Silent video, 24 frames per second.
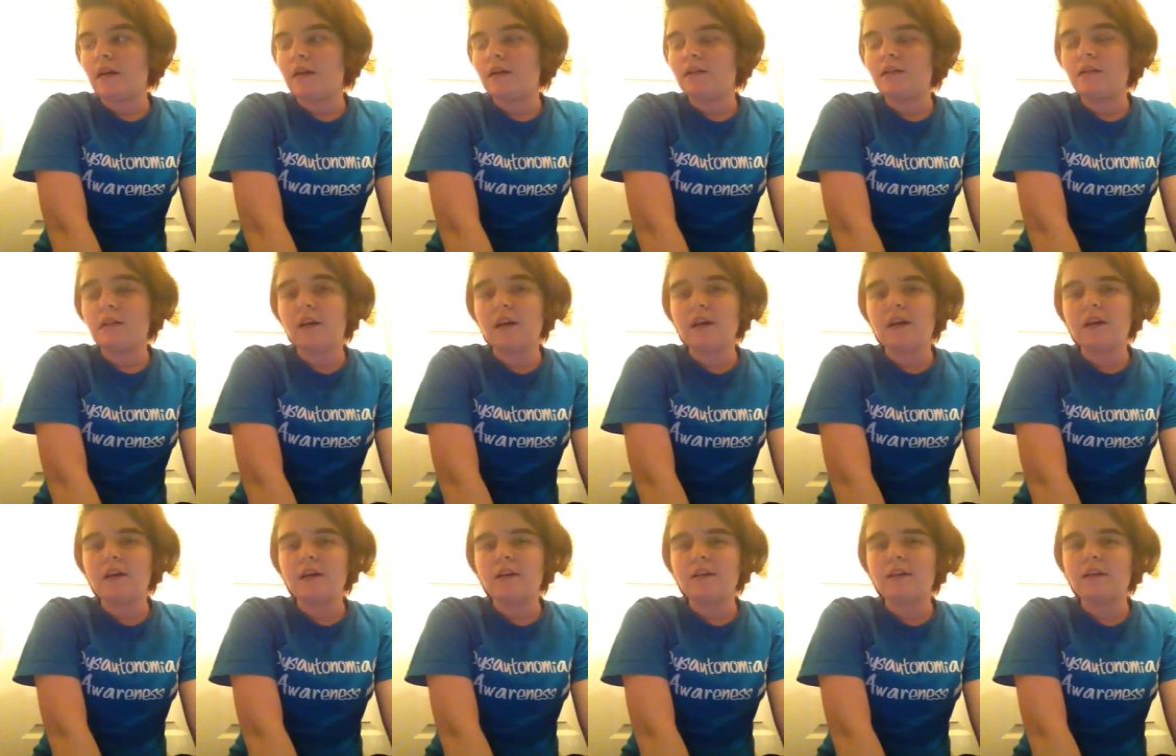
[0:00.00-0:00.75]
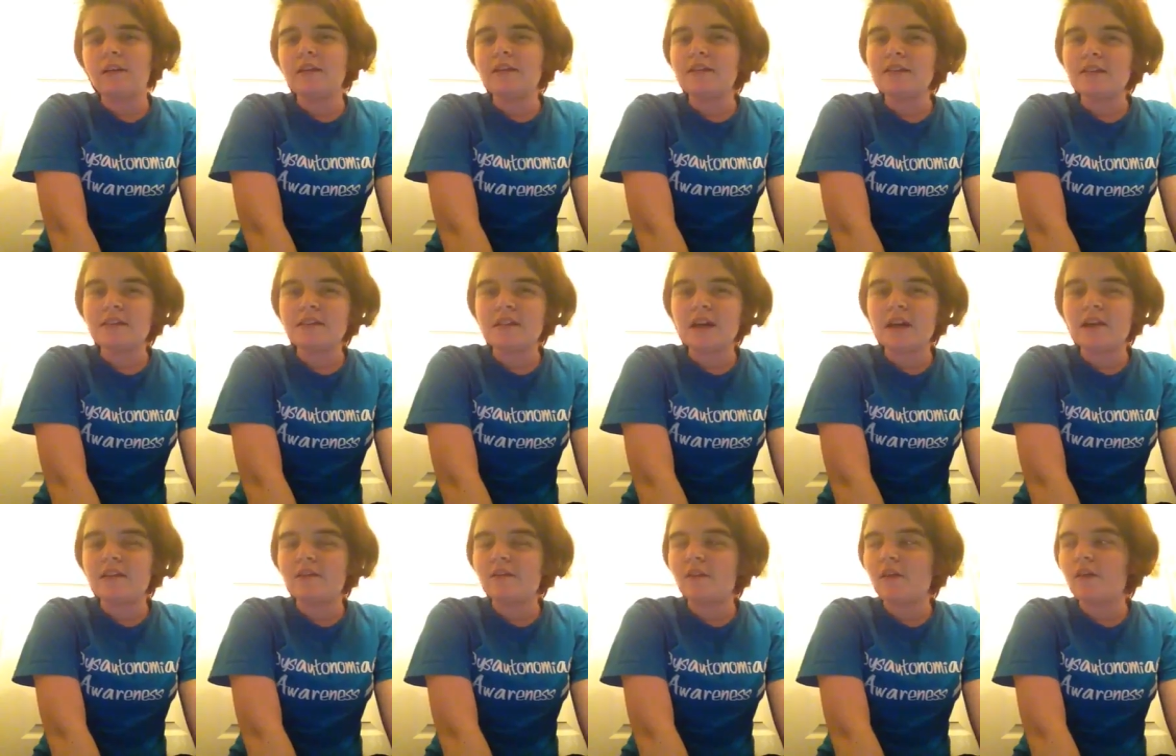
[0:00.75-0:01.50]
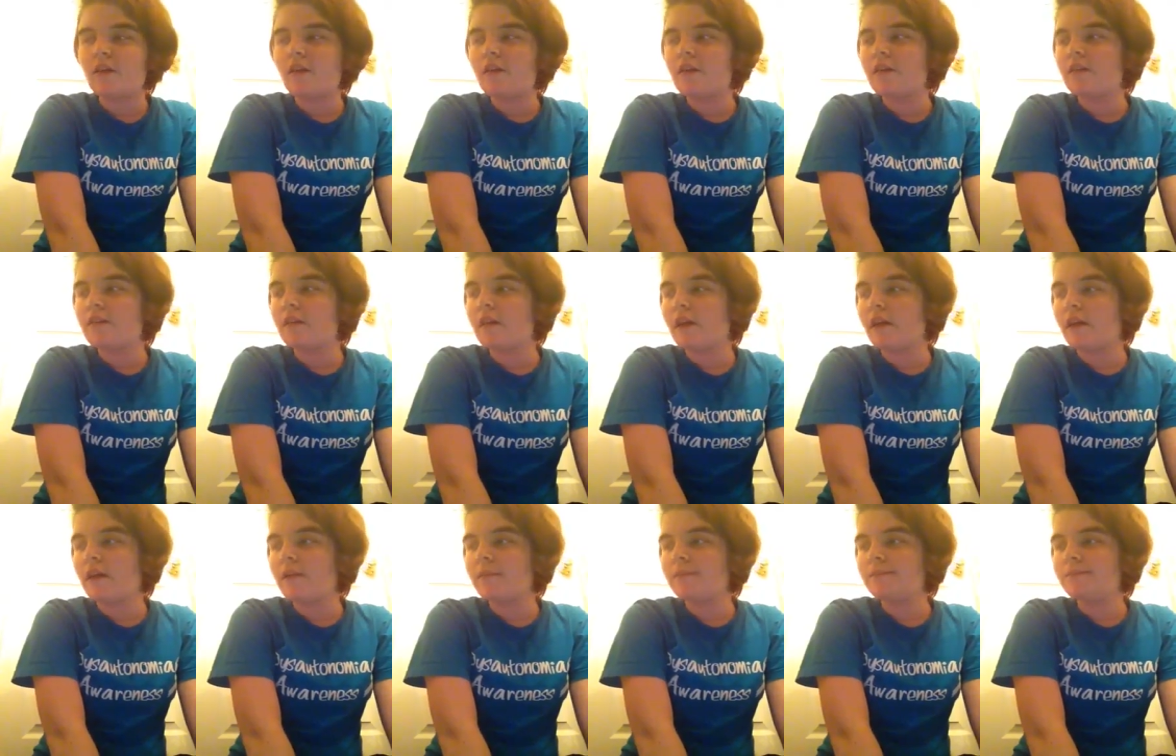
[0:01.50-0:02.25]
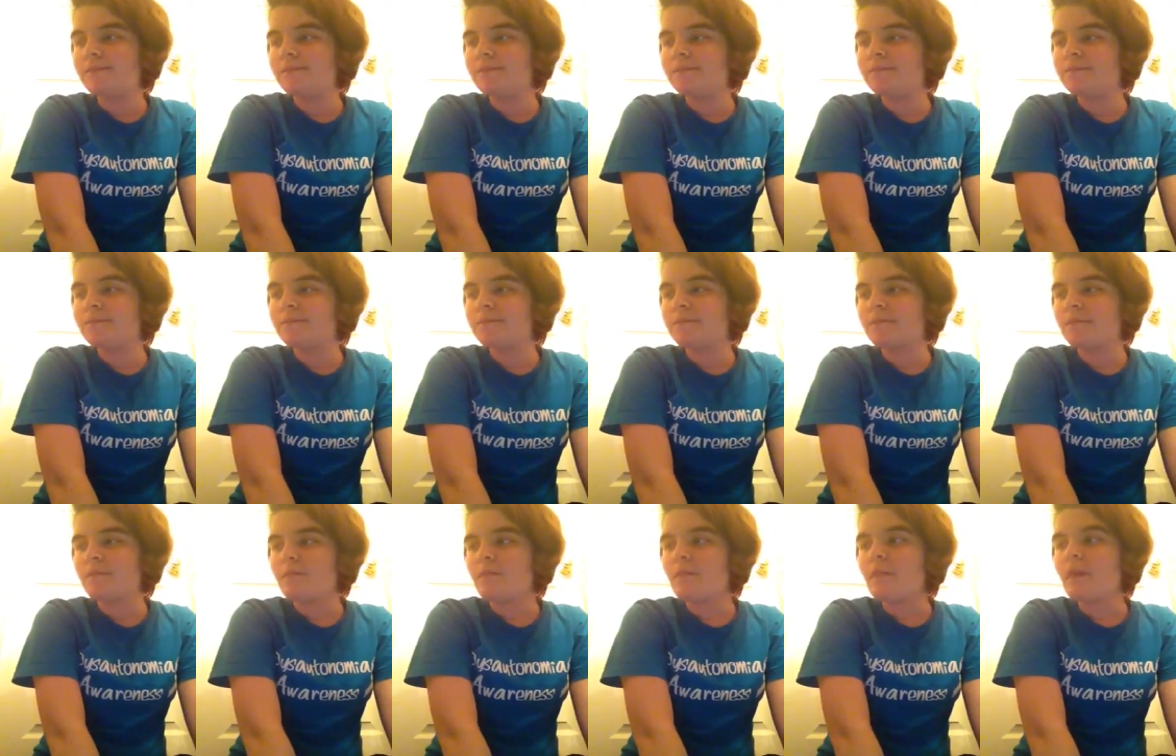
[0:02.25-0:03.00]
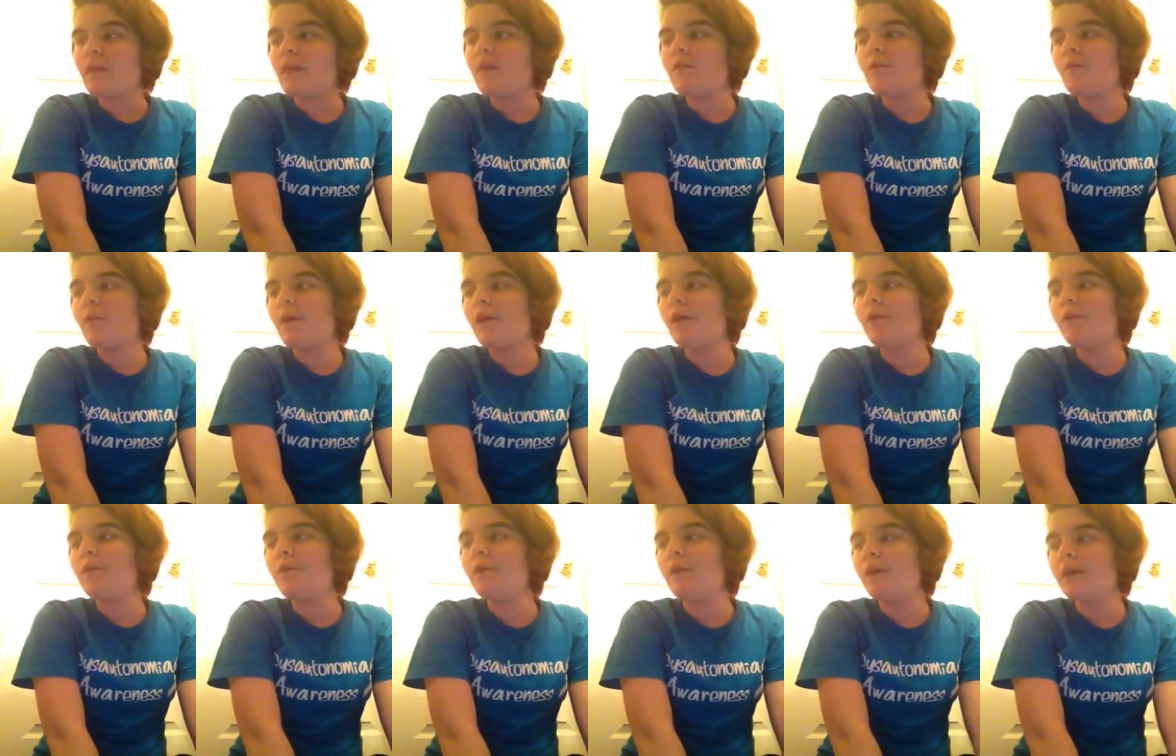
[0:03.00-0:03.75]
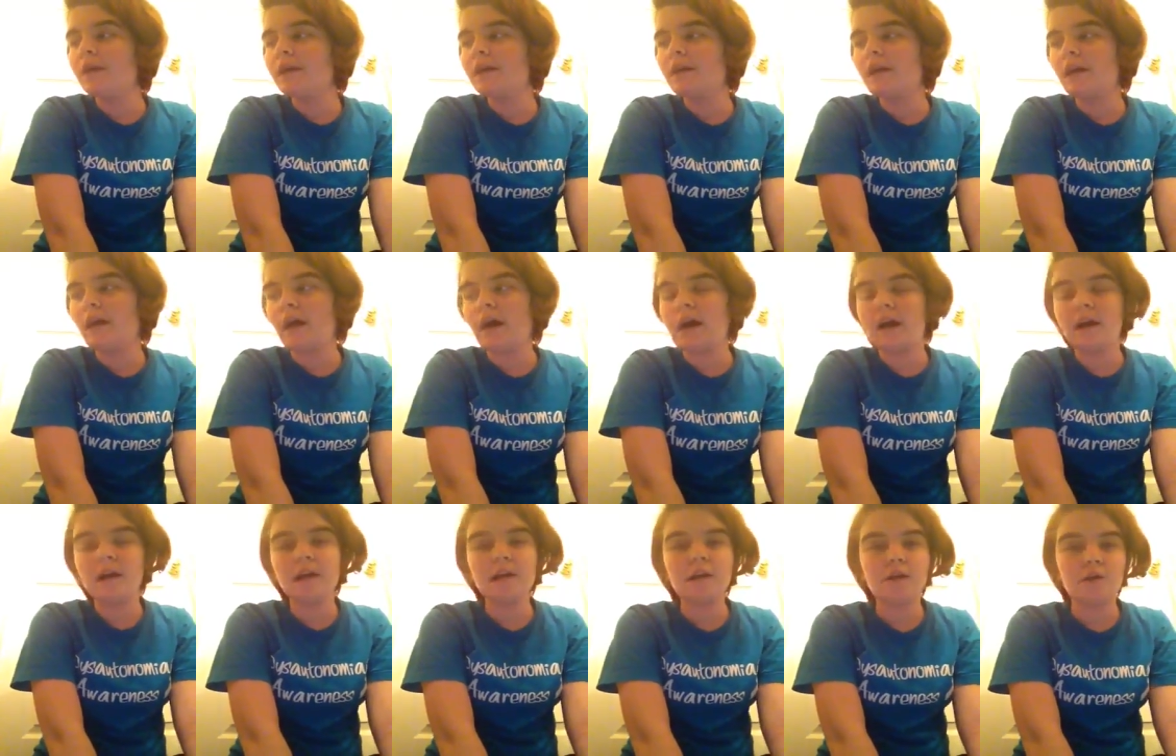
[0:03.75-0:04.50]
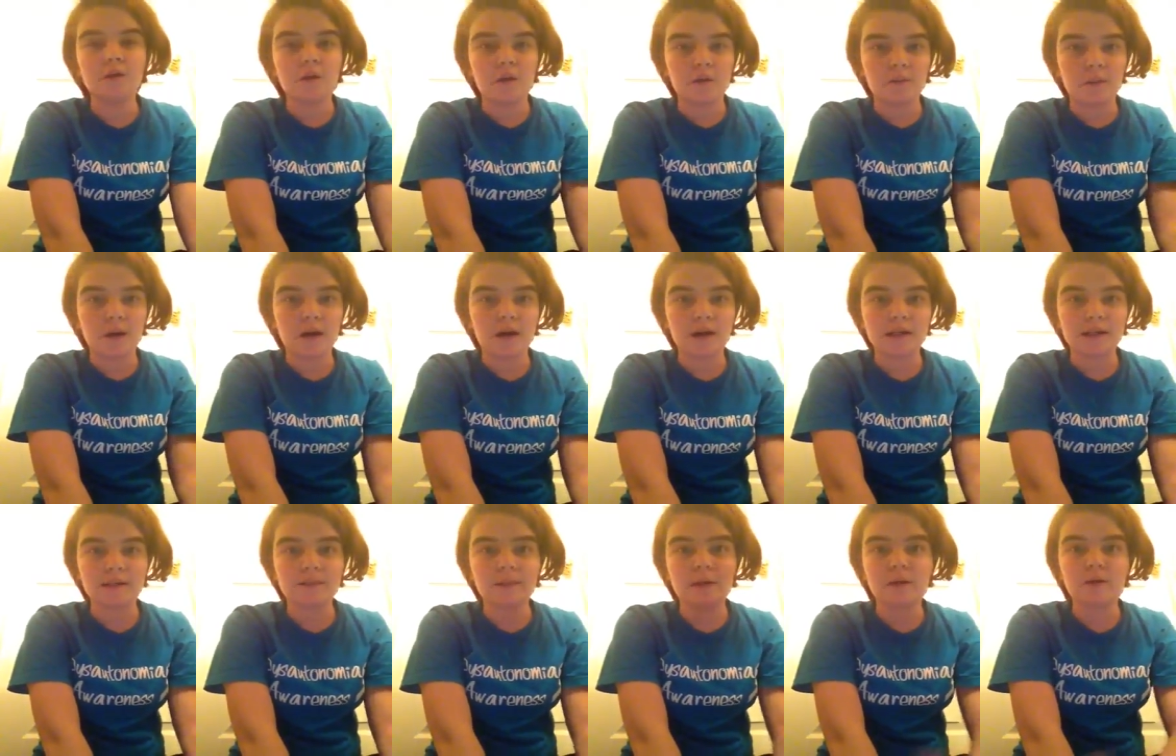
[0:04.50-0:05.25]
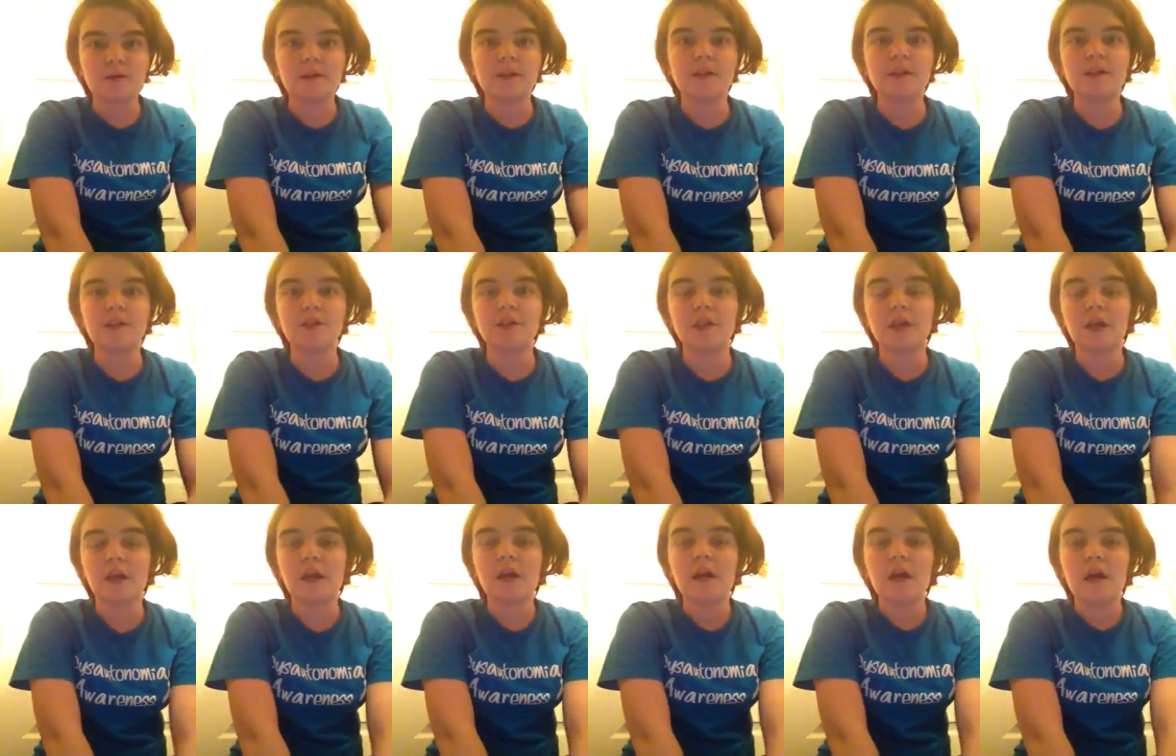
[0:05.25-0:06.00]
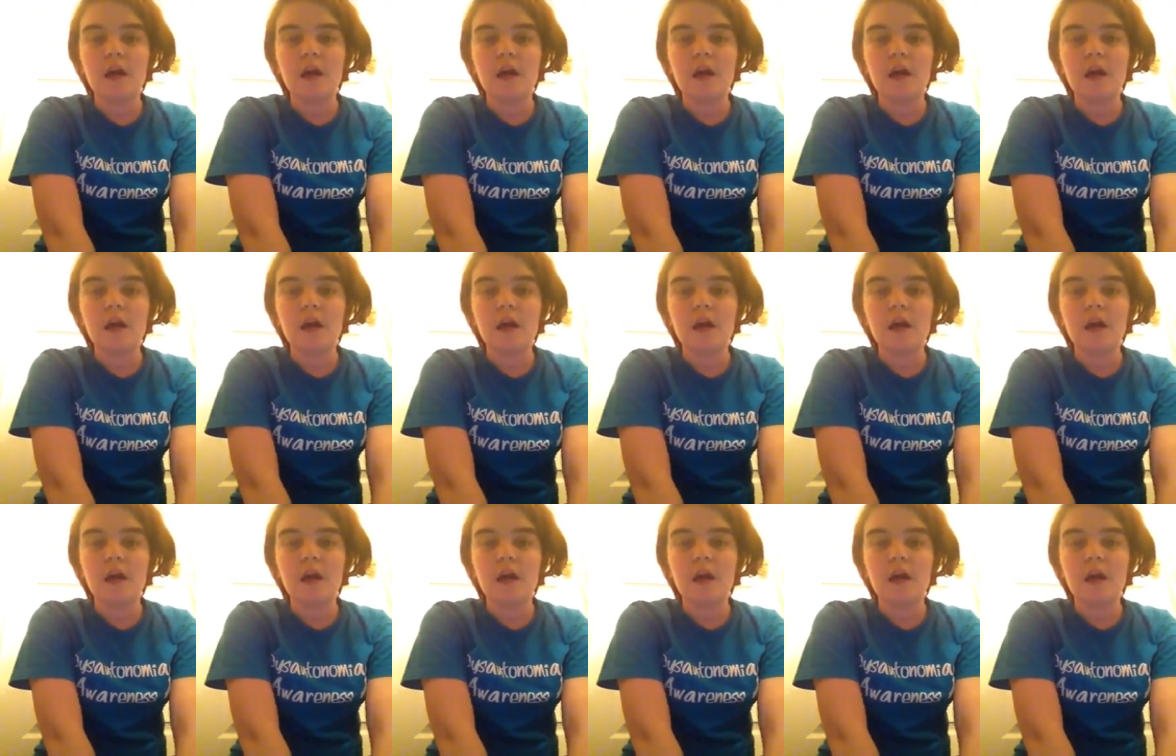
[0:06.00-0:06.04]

Yeah, uh, this is kind of hard that well, one, I do home hospital teaching.